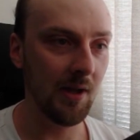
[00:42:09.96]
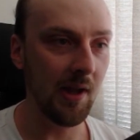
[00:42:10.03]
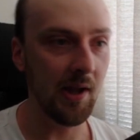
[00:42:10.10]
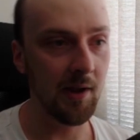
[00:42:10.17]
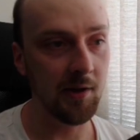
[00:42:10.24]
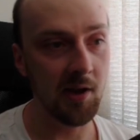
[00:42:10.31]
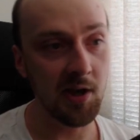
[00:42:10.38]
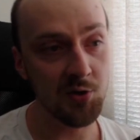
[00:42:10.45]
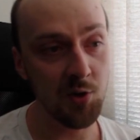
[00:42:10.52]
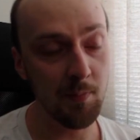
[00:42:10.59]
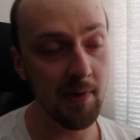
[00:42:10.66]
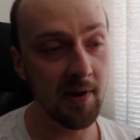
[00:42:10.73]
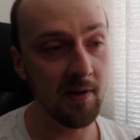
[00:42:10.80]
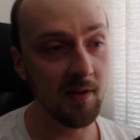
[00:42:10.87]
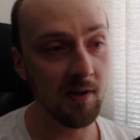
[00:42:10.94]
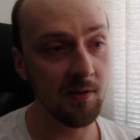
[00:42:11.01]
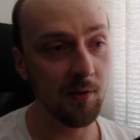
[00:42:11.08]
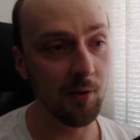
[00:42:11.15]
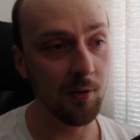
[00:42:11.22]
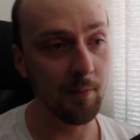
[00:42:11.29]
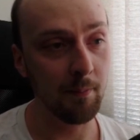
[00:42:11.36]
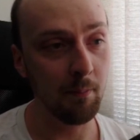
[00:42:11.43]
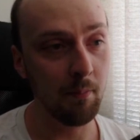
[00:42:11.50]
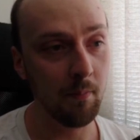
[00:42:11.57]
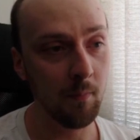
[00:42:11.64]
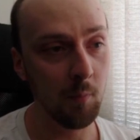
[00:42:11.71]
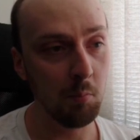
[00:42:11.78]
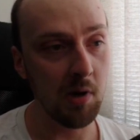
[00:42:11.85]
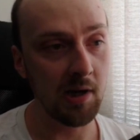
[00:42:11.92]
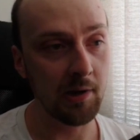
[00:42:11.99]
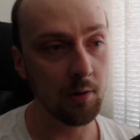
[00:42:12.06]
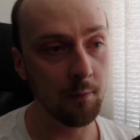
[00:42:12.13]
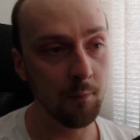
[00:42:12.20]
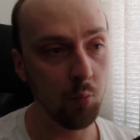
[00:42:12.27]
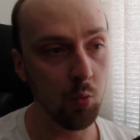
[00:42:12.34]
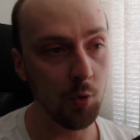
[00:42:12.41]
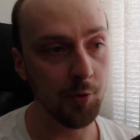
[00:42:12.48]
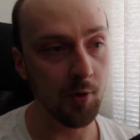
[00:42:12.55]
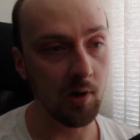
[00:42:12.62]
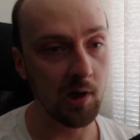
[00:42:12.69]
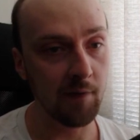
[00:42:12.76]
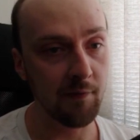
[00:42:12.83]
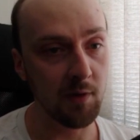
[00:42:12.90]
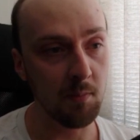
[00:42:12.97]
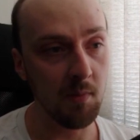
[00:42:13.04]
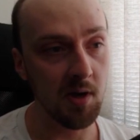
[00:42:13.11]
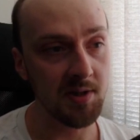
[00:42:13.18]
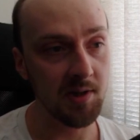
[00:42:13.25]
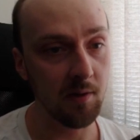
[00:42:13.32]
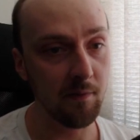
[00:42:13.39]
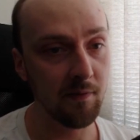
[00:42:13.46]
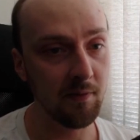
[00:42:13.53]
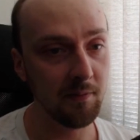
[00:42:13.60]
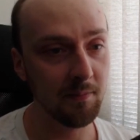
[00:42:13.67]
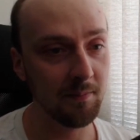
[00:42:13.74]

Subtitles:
And I actually made that bucket of water graphic myself.